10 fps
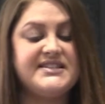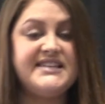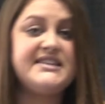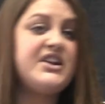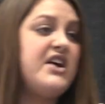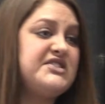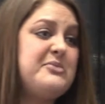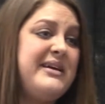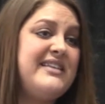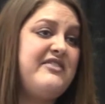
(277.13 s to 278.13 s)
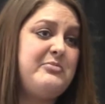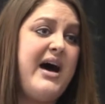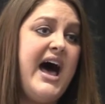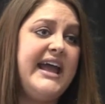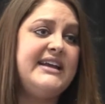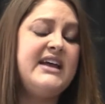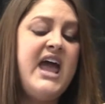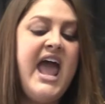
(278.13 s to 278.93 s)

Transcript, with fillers: these could also be left behind.